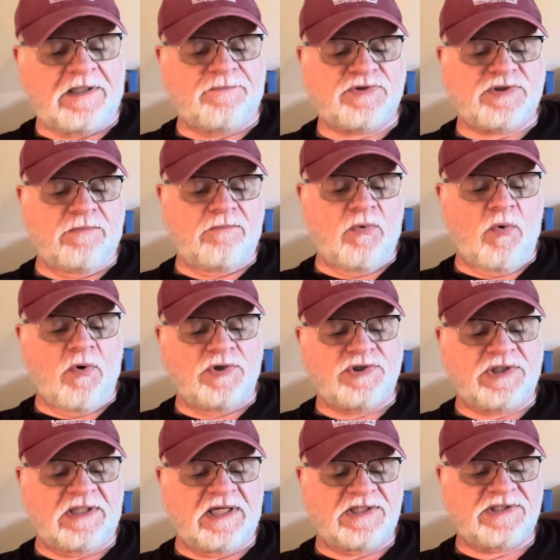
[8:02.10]
some more,
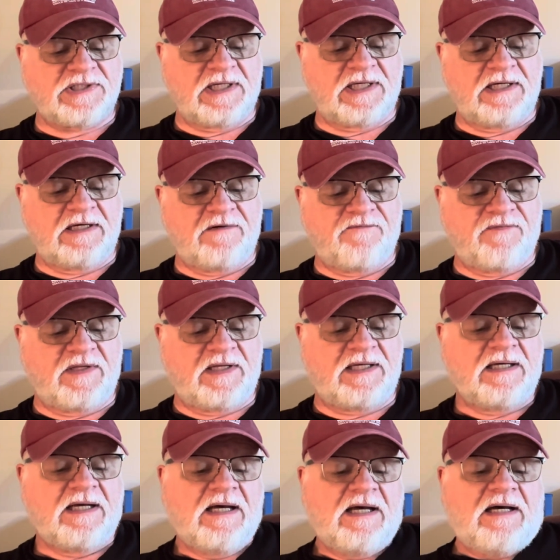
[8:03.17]
should I say, of
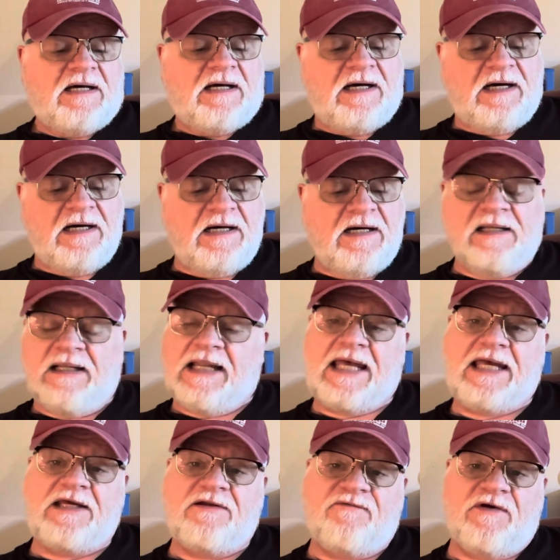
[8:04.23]
the
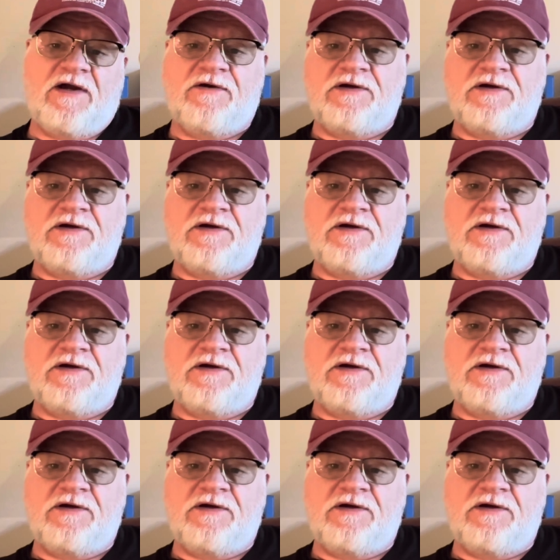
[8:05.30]
Lane Very